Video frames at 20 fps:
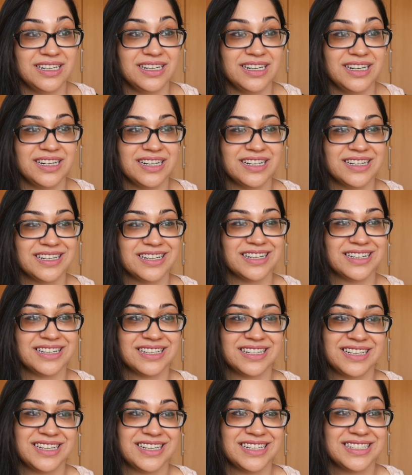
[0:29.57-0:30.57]
Oh,
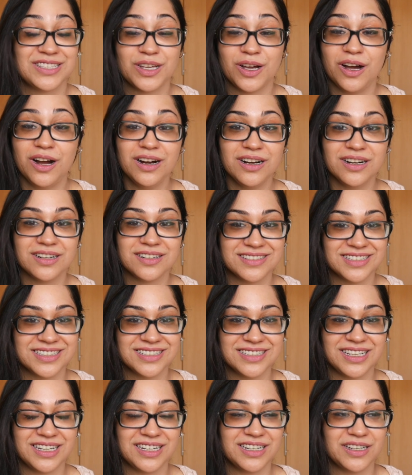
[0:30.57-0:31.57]
it's hard.
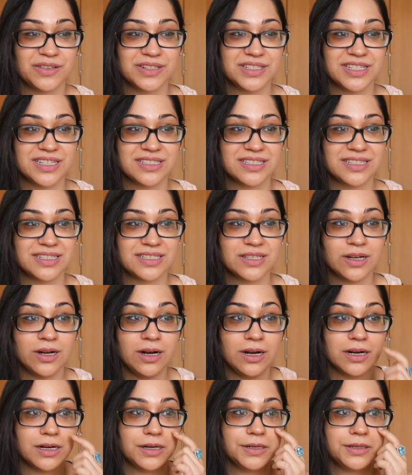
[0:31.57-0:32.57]
You know, it, it's it's
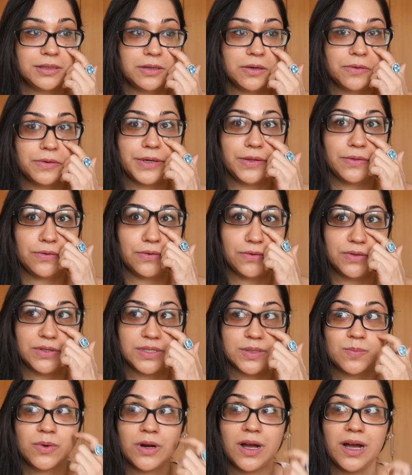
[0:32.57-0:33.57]
hard going through
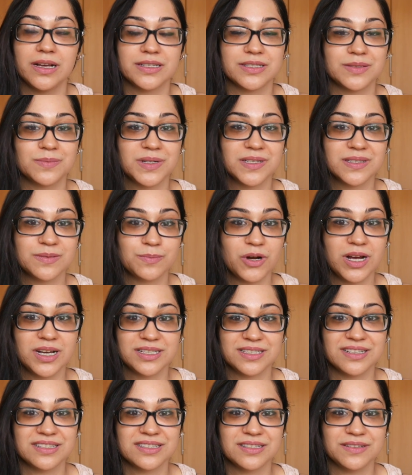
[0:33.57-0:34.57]
this process
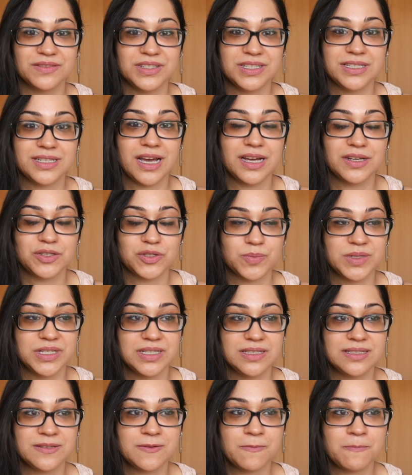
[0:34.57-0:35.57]
process of
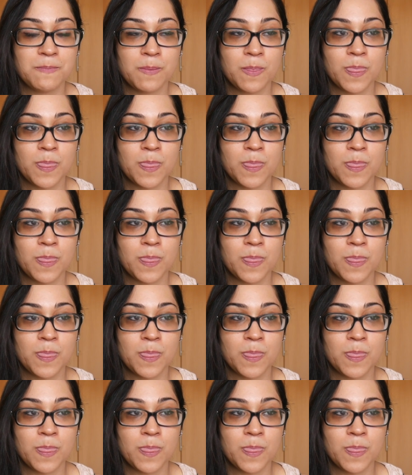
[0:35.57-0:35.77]
detachment,